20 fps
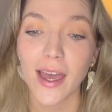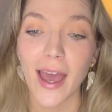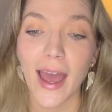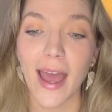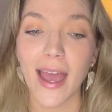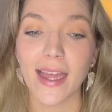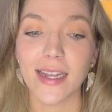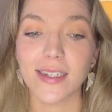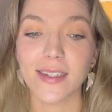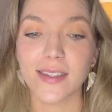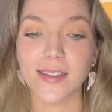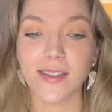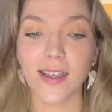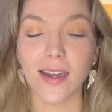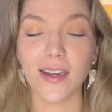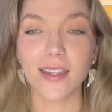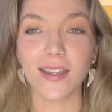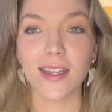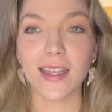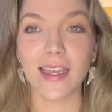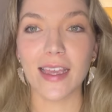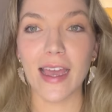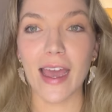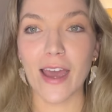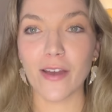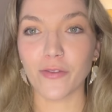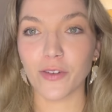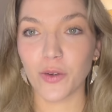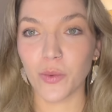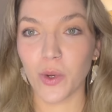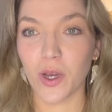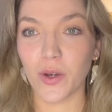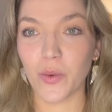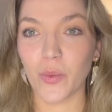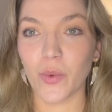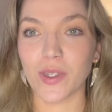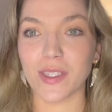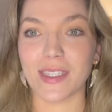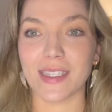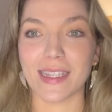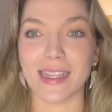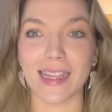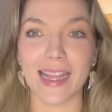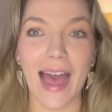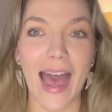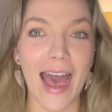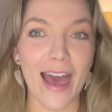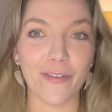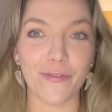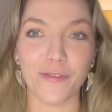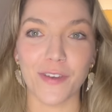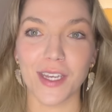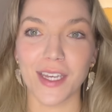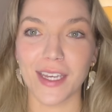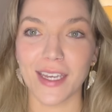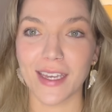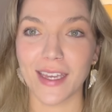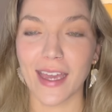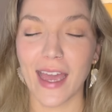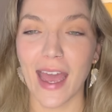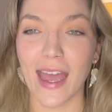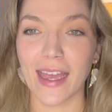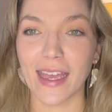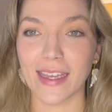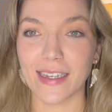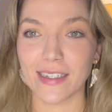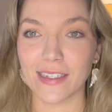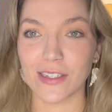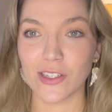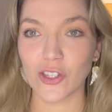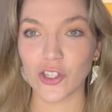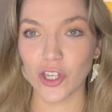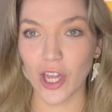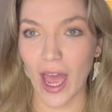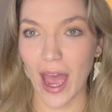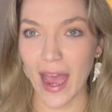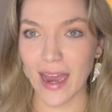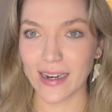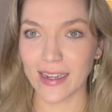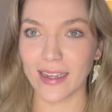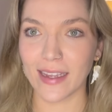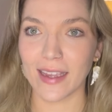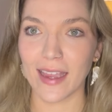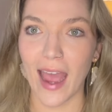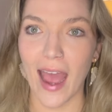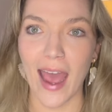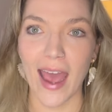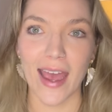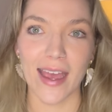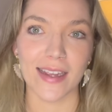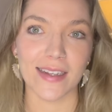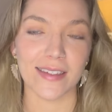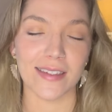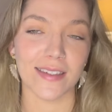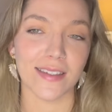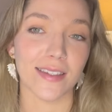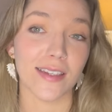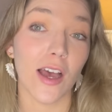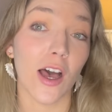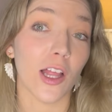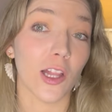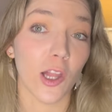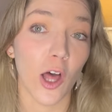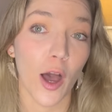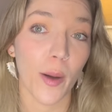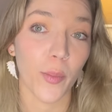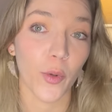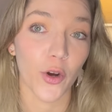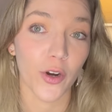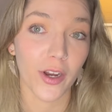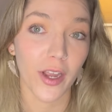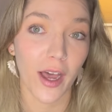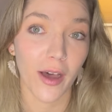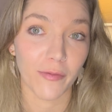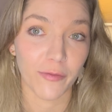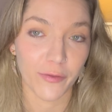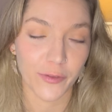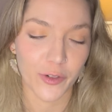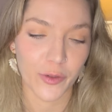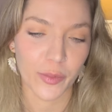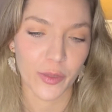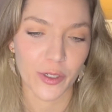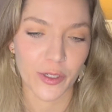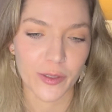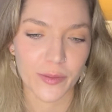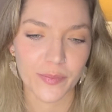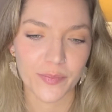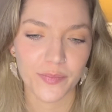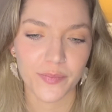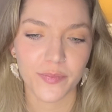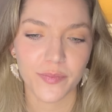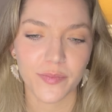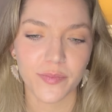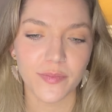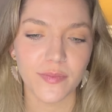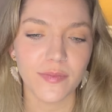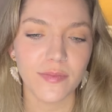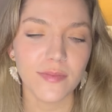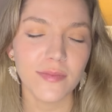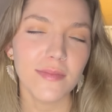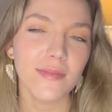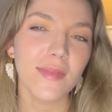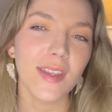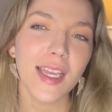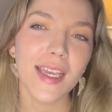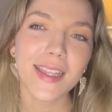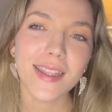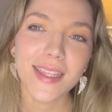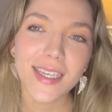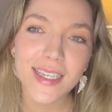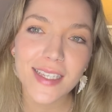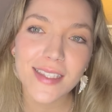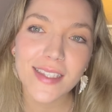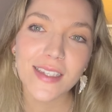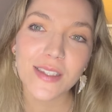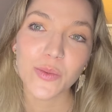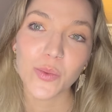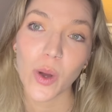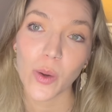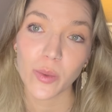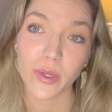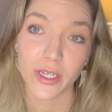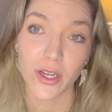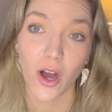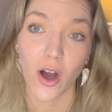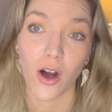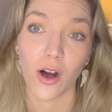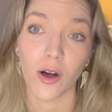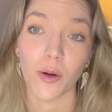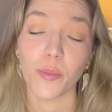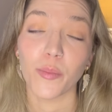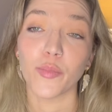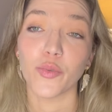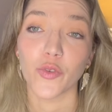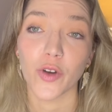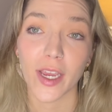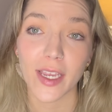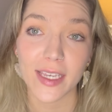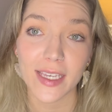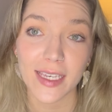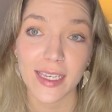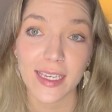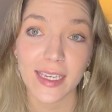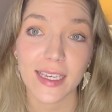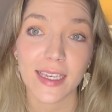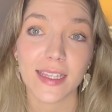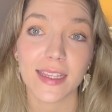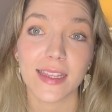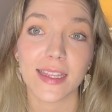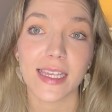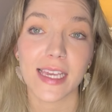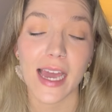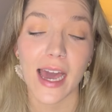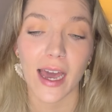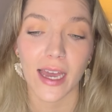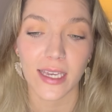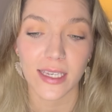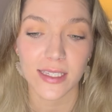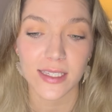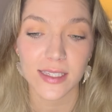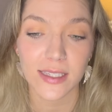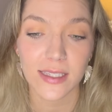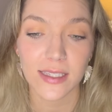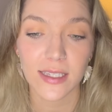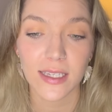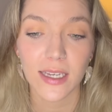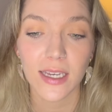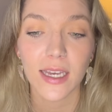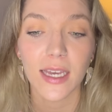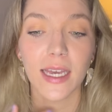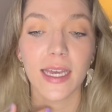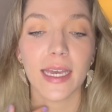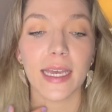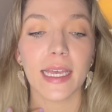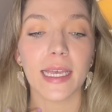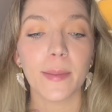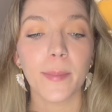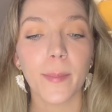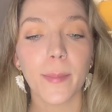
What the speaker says: and suddenly everyone was laughing and chatting and a lot more comfortable? This is what we call breaking the ice. It